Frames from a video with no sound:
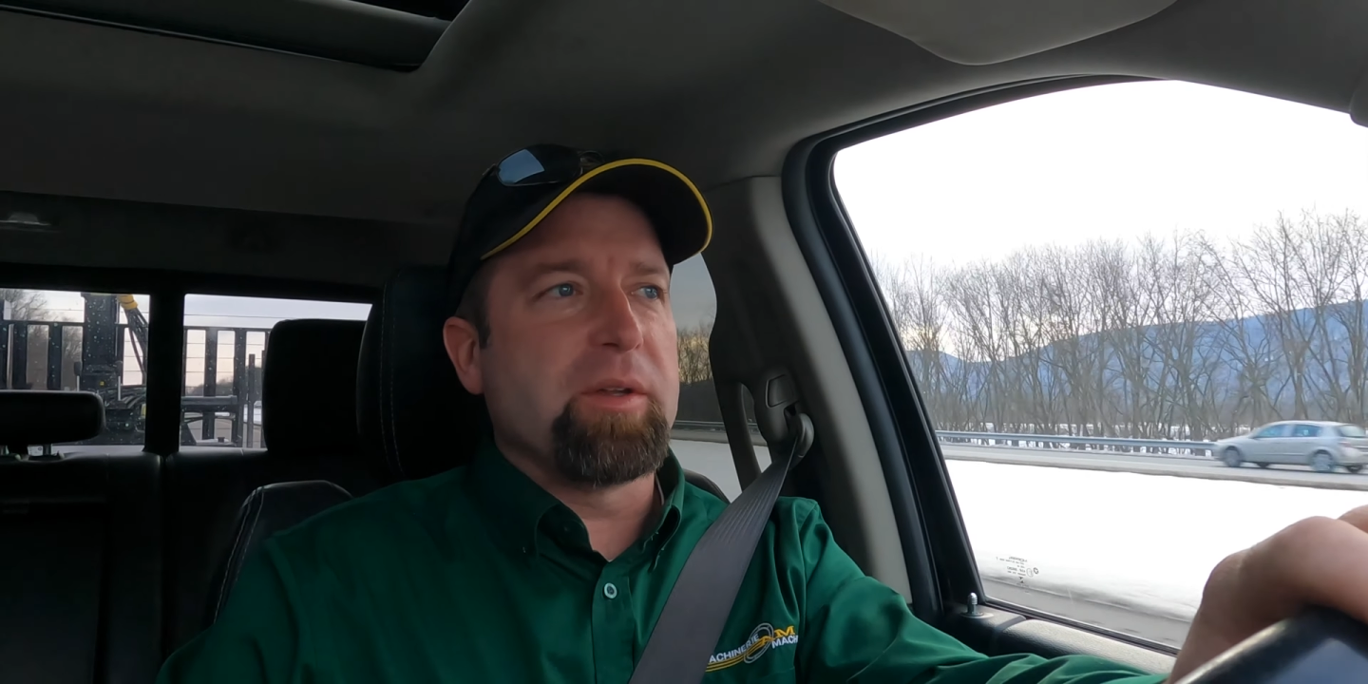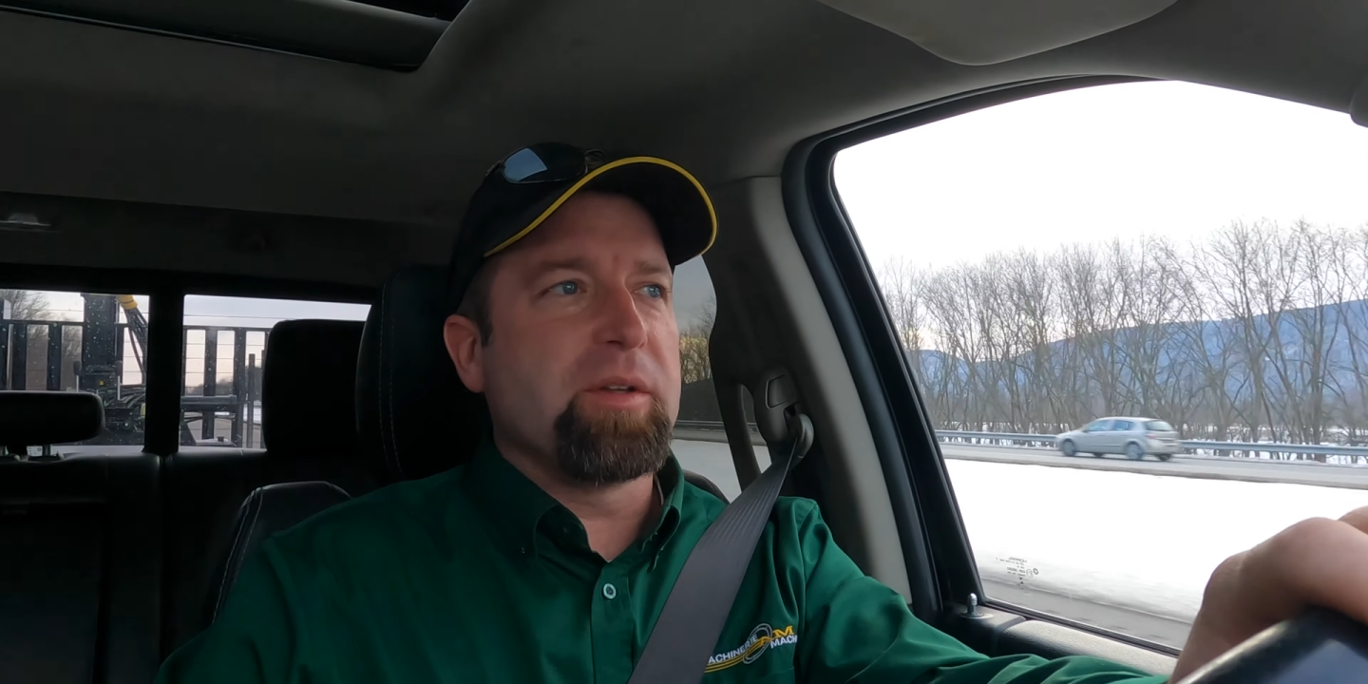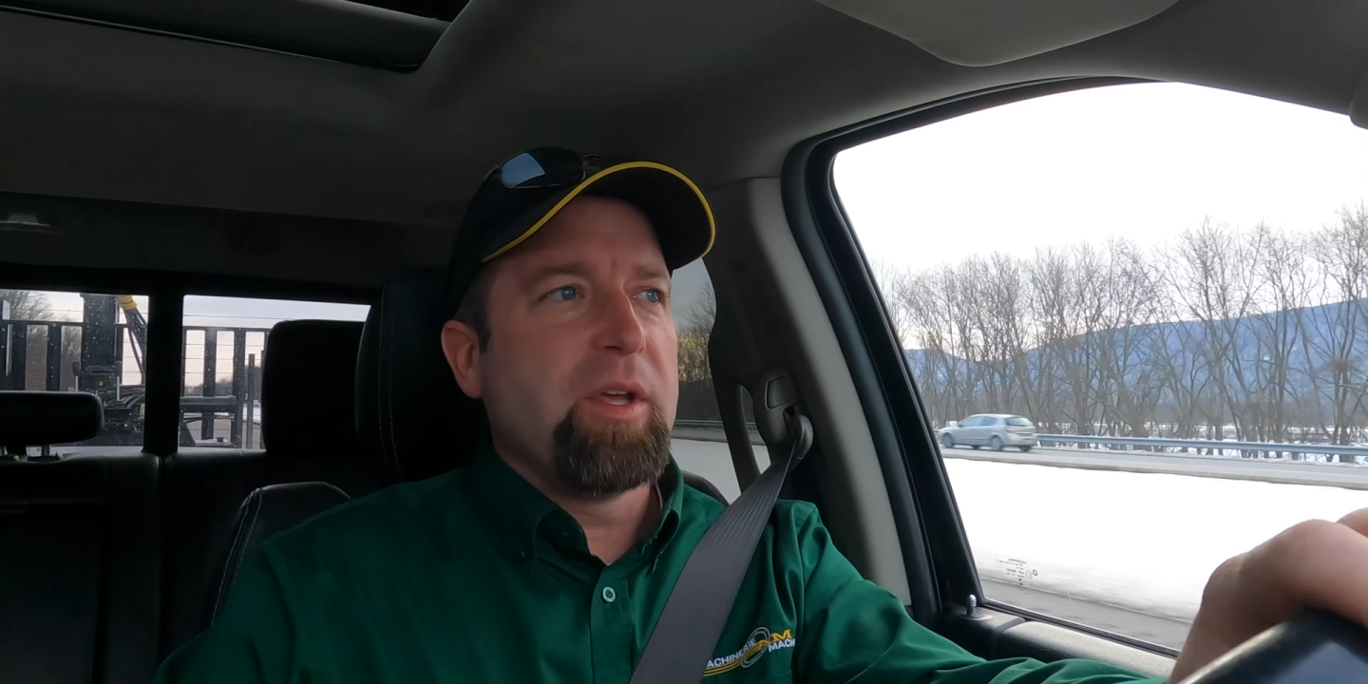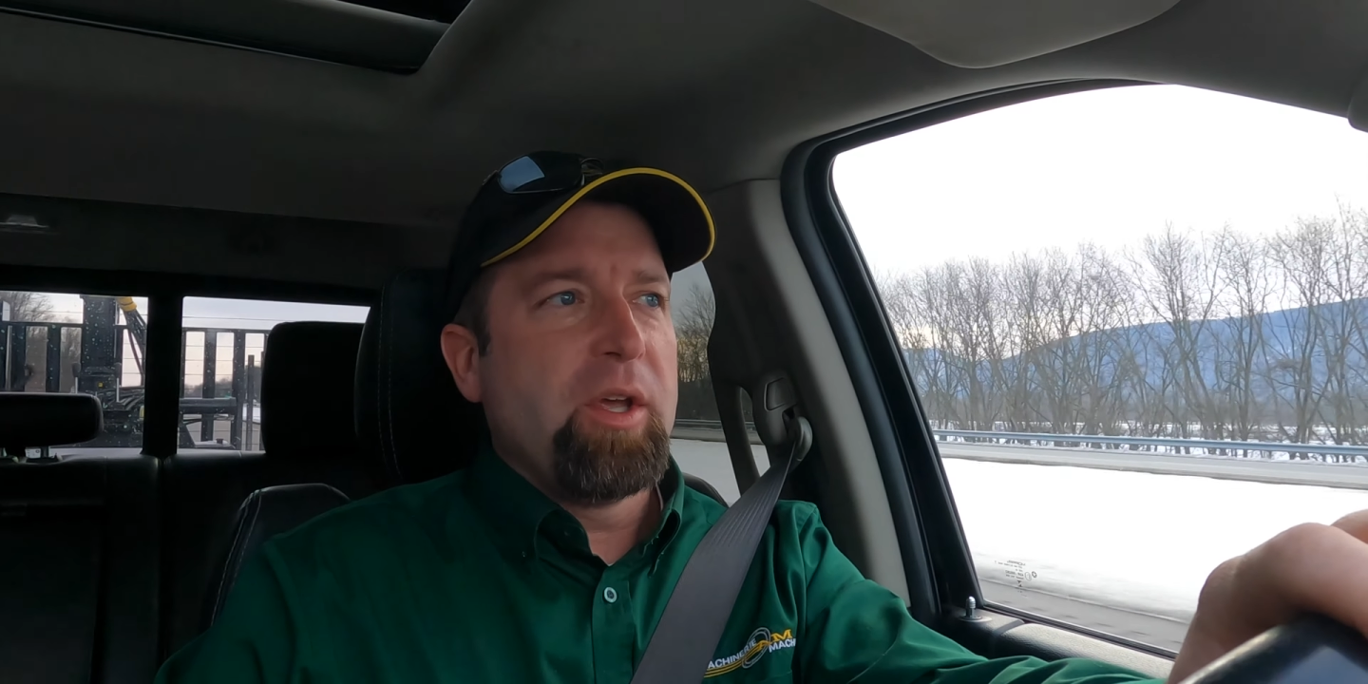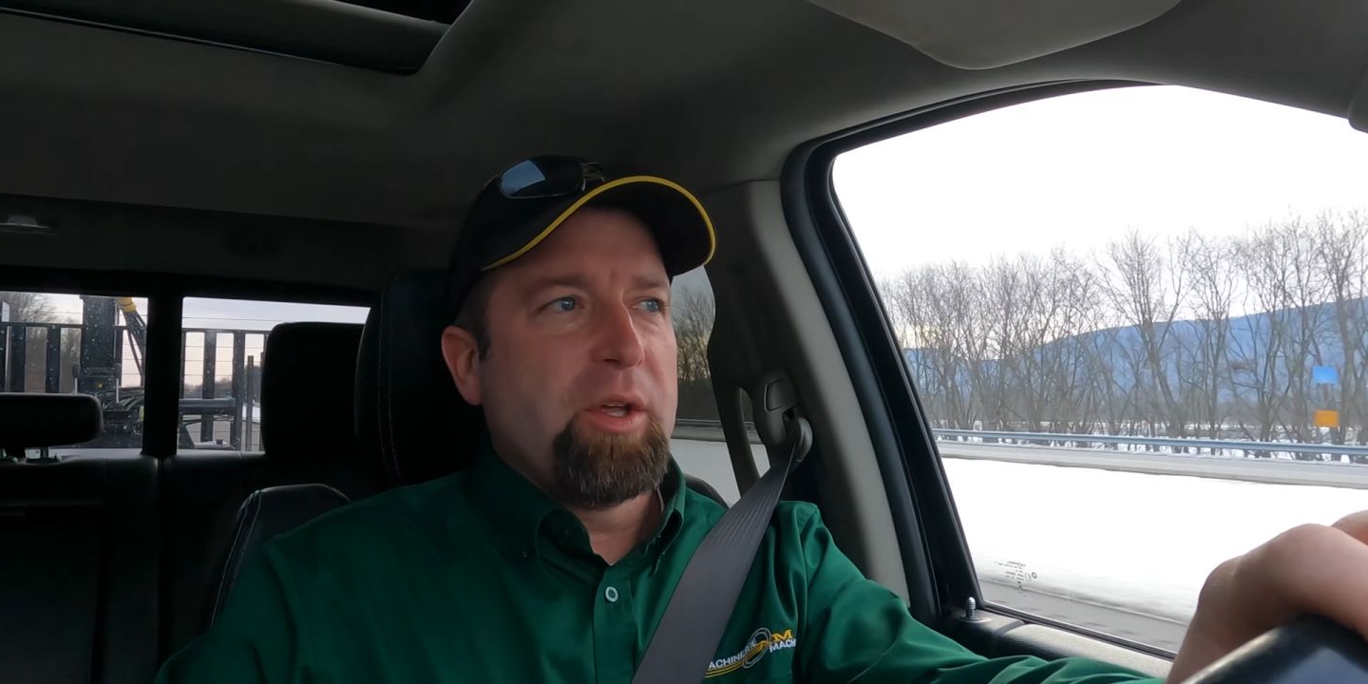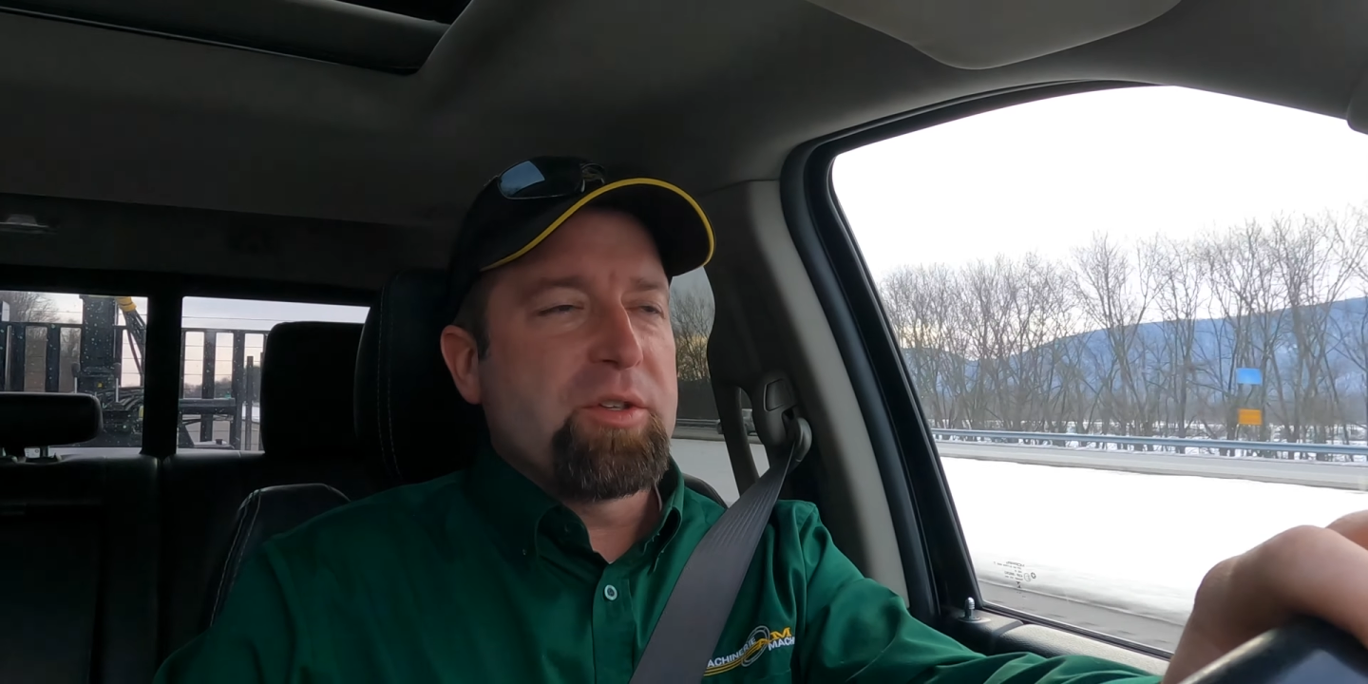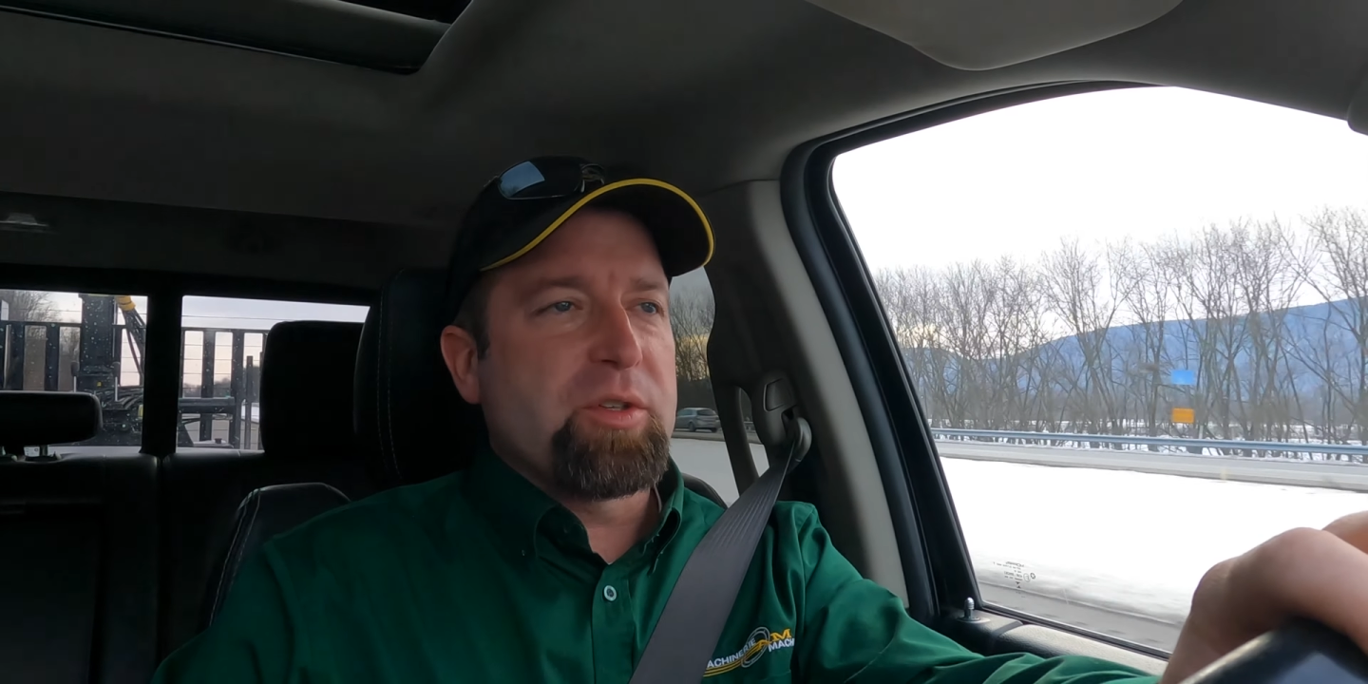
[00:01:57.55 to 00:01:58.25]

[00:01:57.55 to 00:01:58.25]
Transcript: in.